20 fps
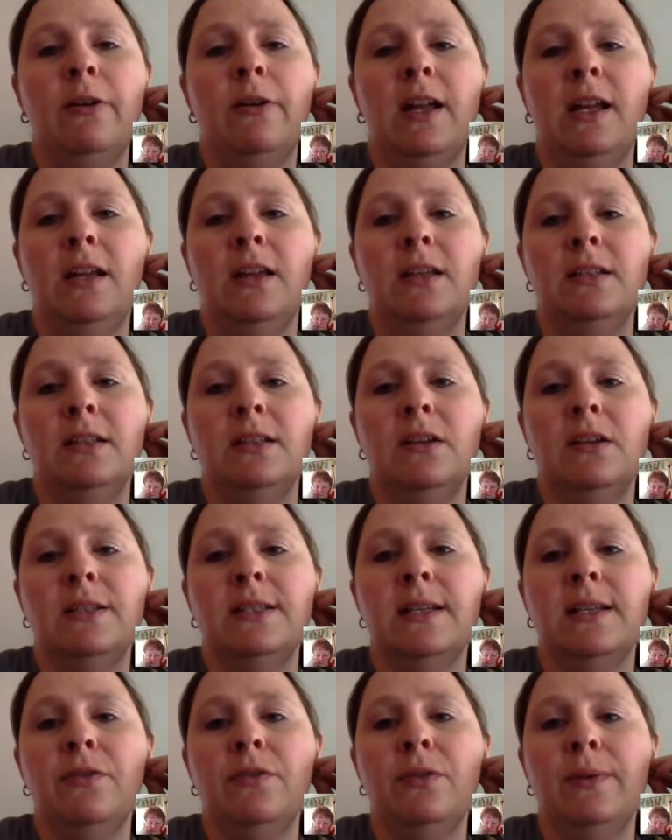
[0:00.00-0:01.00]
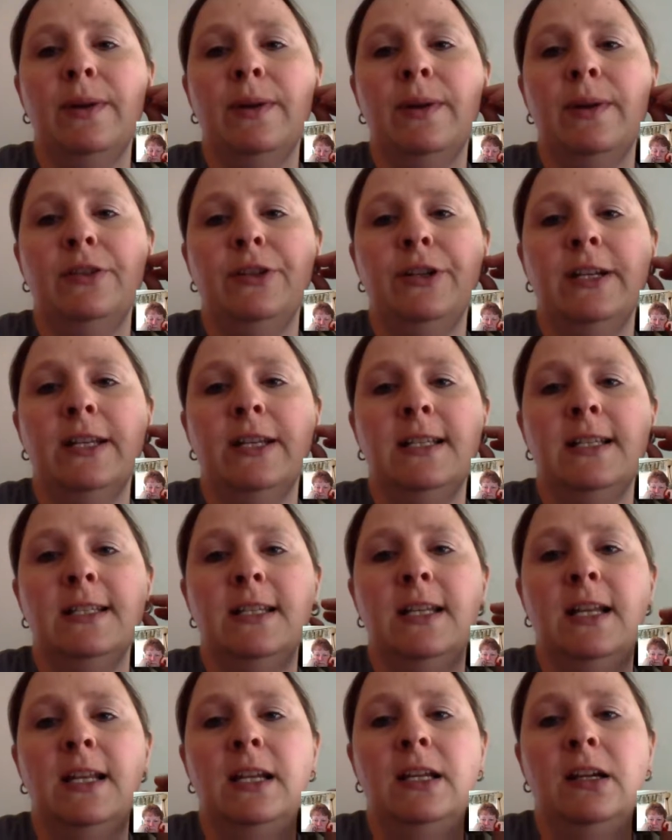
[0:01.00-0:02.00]
night as long as everyone can look at it
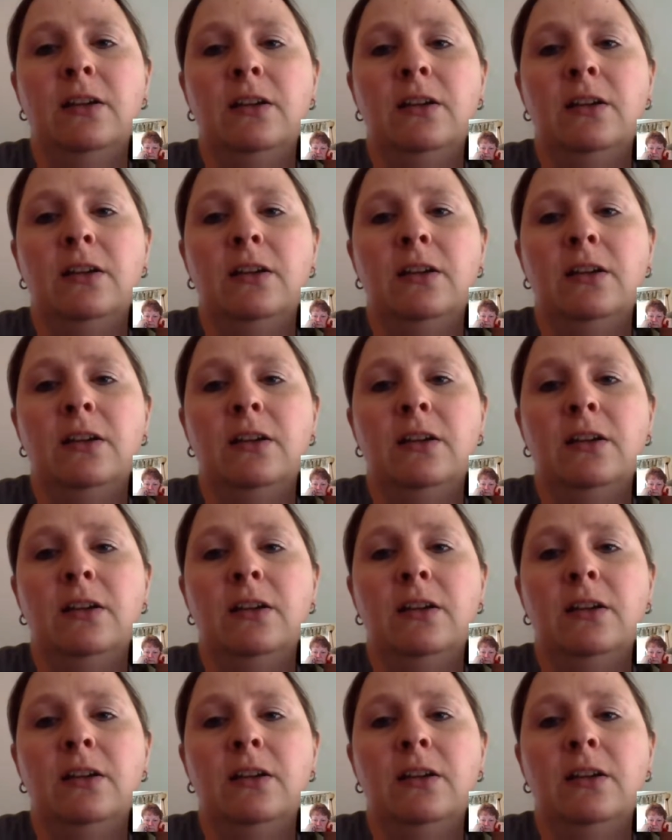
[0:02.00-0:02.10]
tonight.